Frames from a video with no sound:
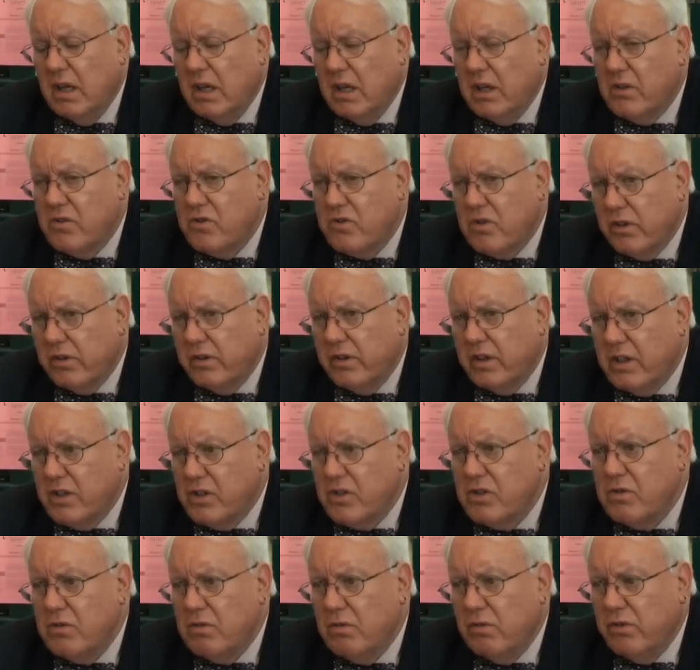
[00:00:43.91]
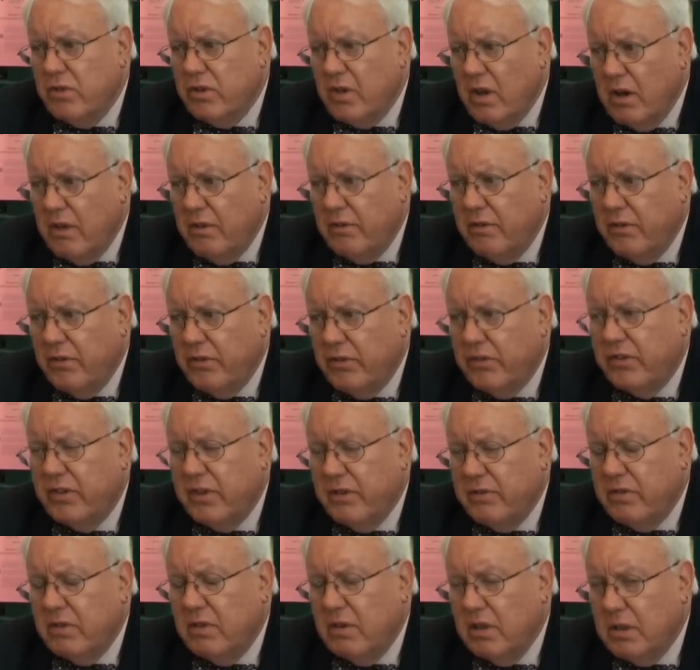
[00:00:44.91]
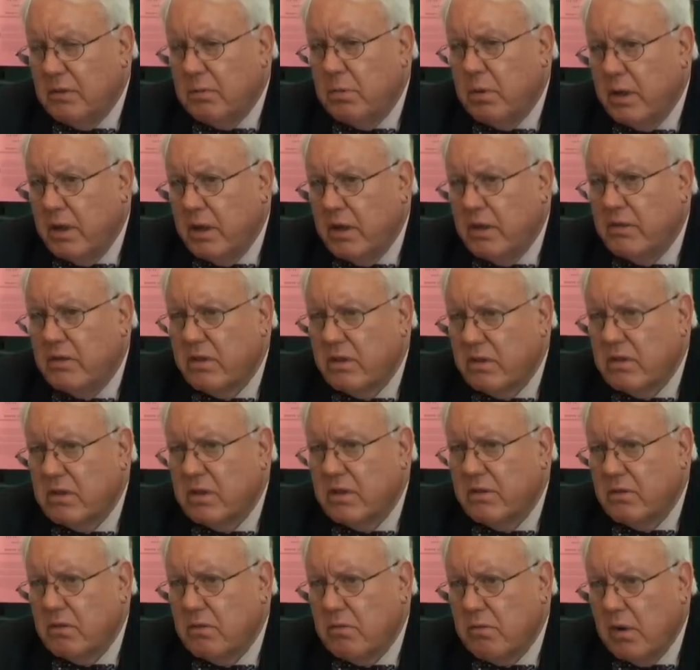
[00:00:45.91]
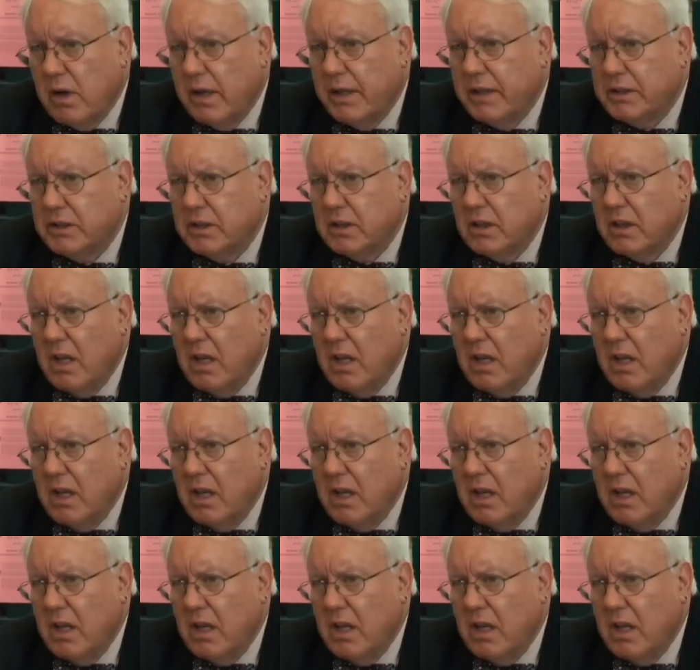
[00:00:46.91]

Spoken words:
in just issues of civil liberties and civil rights.